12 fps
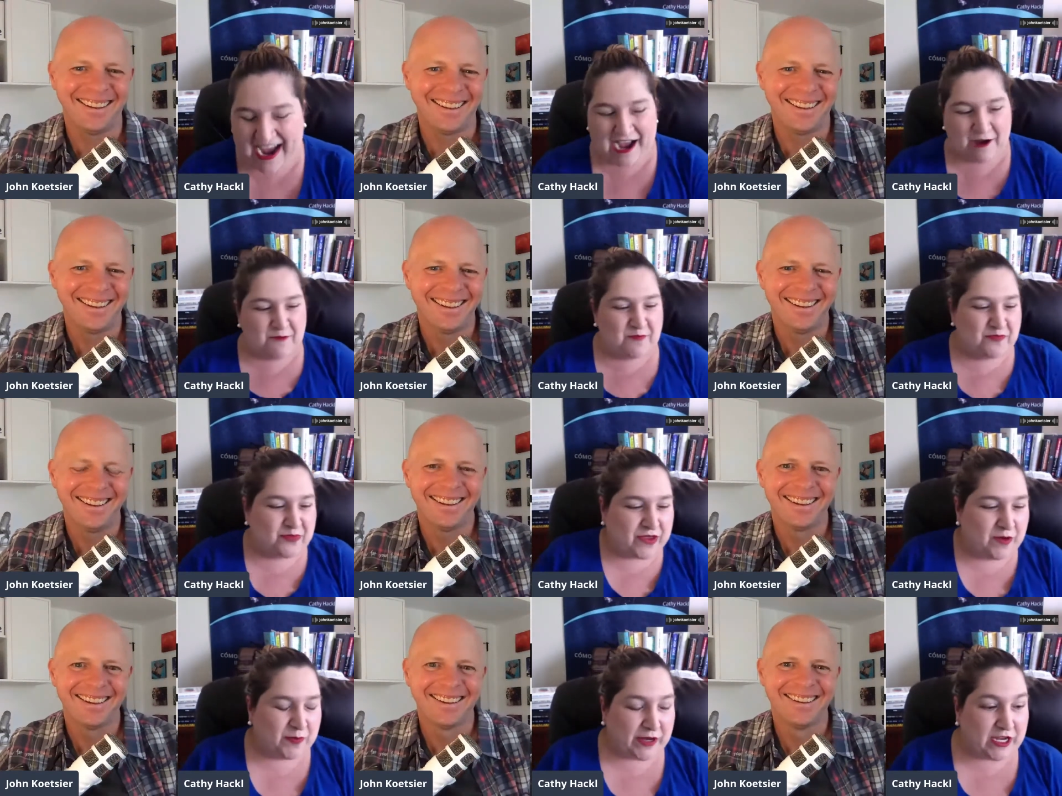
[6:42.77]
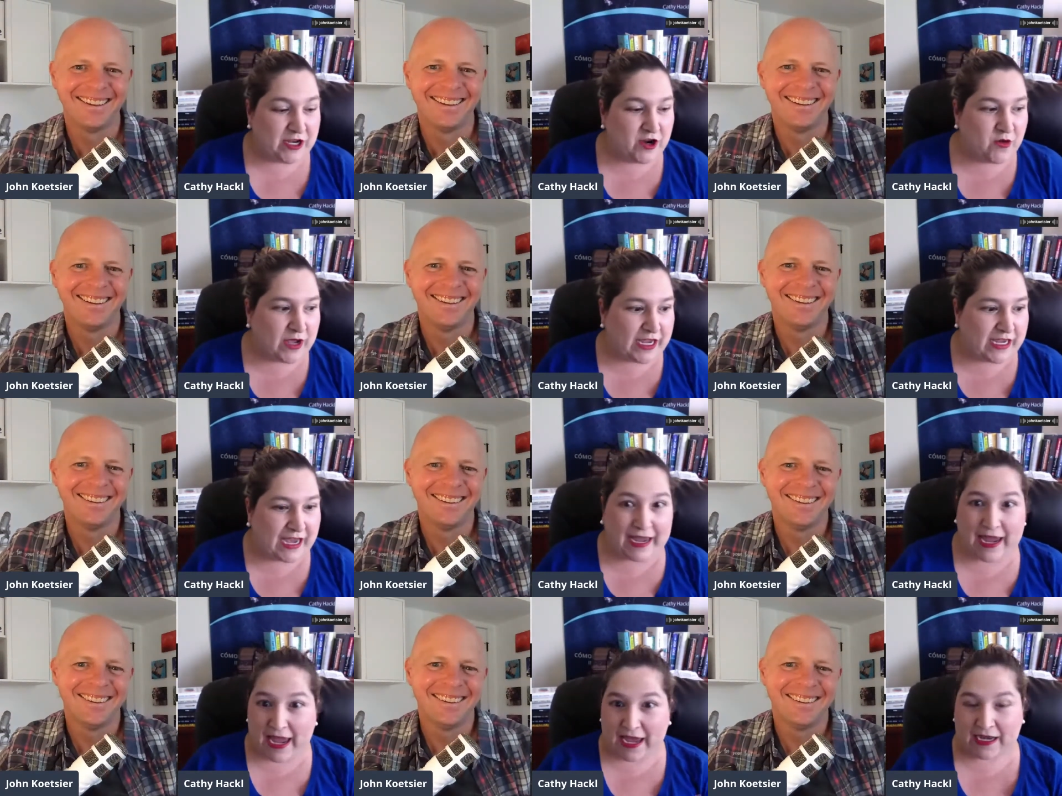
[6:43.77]
Speaker 1: um, but you know, I, I
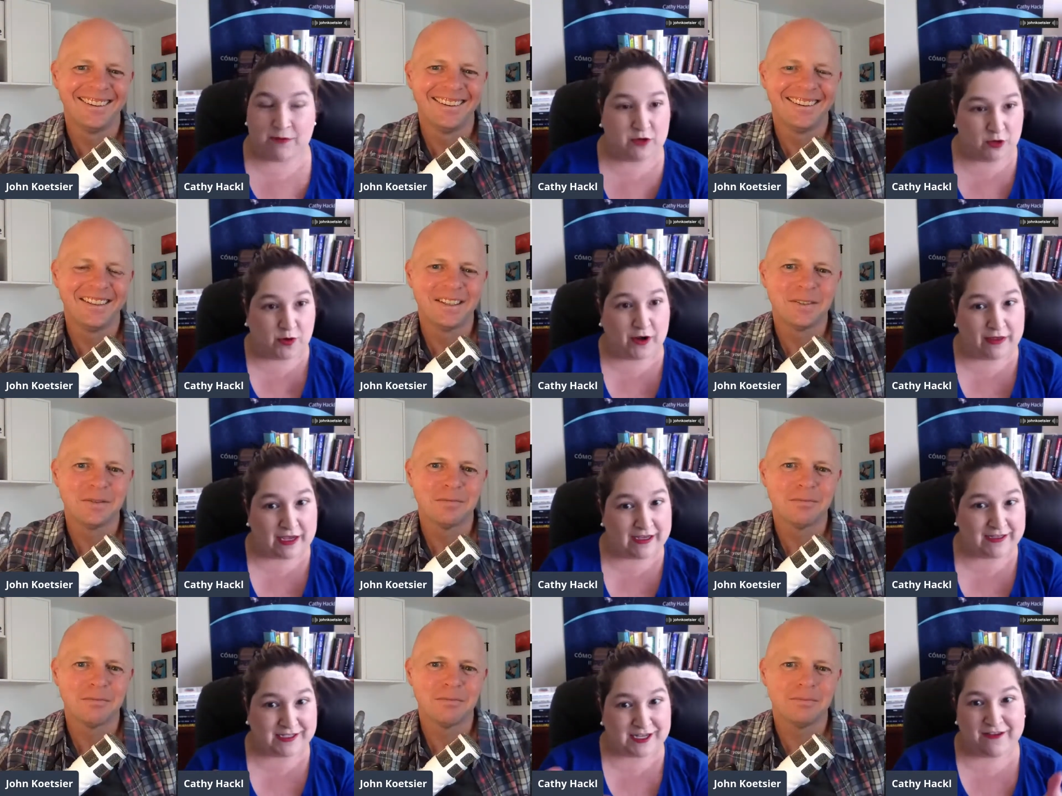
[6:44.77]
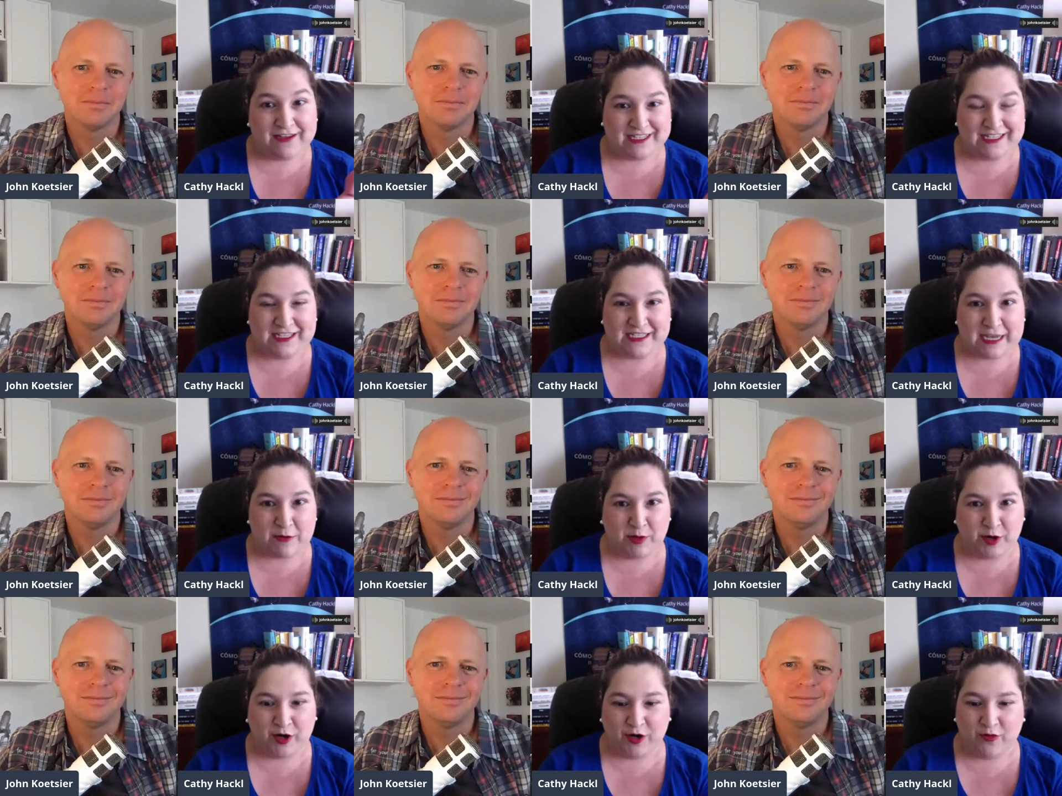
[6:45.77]
had, and you probably saw this in
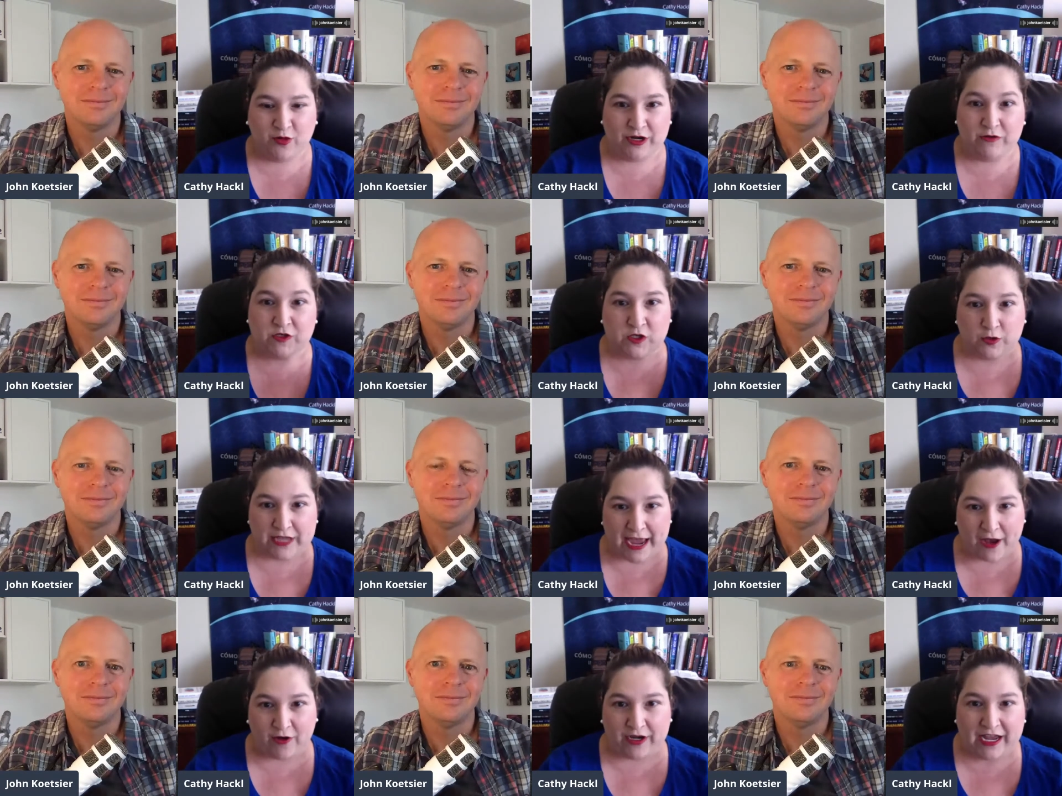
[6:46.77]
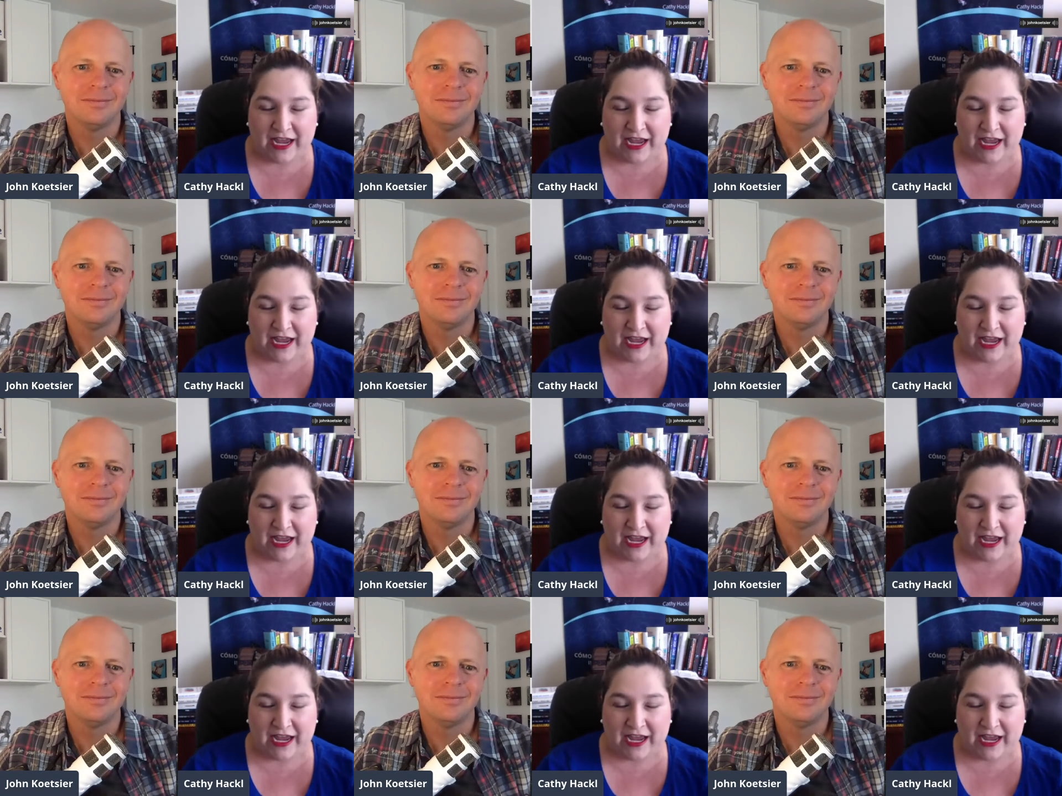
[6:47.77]
December when it was sold out.